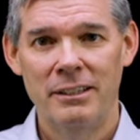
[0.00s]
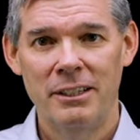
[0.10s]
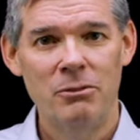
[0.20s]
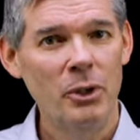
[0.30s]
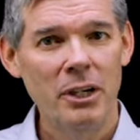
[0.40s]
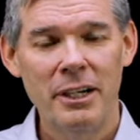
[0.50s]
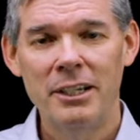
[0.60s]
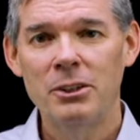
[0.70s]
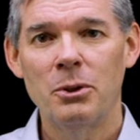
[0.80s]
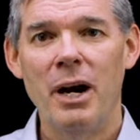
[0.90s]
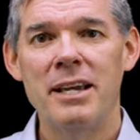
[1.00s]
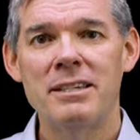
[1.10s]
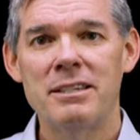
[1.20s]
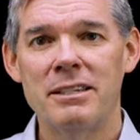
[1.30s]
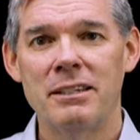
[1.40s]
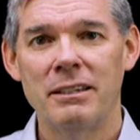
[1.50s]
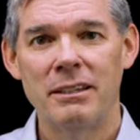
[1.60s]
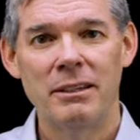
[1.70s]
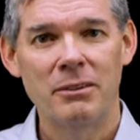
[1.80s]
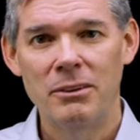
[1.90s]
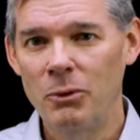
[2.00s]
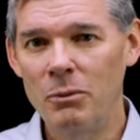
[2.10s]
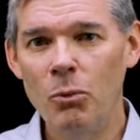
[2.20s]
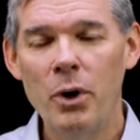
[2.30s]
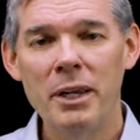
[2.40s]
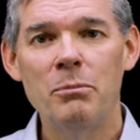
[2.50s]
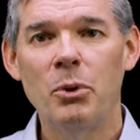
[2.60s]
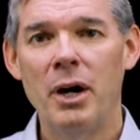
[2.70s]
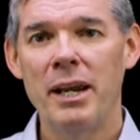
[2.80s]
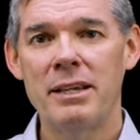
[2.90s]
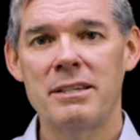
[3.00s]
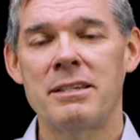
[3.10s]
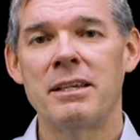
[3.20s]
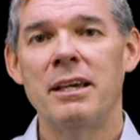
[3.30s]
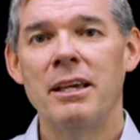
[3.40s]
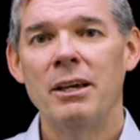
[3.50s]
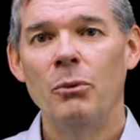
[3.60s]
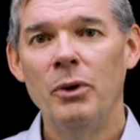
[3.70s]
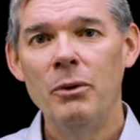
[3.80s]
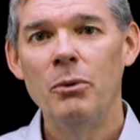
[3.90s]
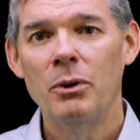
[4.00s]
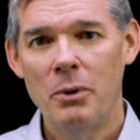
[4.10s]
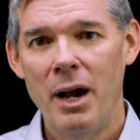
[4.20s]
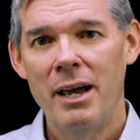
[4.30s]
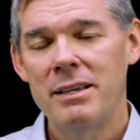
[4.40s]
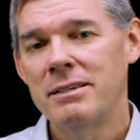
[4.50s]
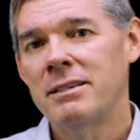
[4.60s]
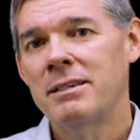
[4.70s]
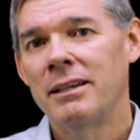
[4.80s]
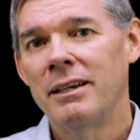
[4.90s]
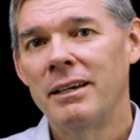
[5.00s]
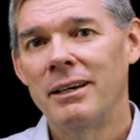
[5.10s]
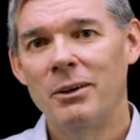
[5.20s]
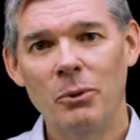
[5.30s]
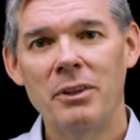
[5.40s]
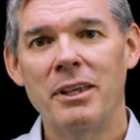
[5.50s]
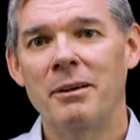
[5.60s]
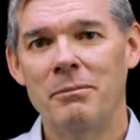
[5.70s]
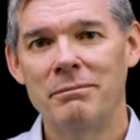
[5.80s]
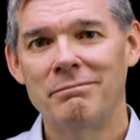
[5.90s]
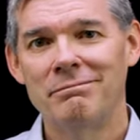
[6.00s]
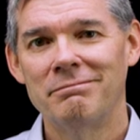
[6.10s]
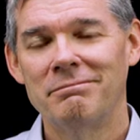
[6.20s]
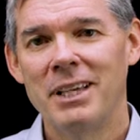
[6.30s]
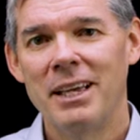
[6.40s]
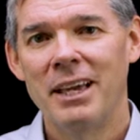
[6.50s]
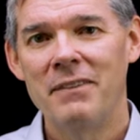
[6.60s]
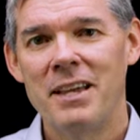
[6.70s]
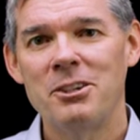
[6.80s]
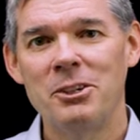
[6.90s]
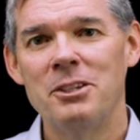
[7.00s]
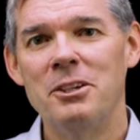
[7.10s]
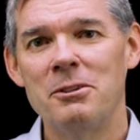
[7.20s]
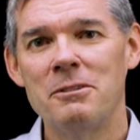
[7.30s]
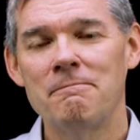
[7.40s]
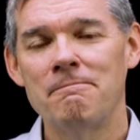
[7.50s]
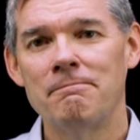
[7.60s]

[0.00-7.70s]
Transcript: If we are in Christ, uh, when morning breaks, we will rise uh, with him. And that's good news.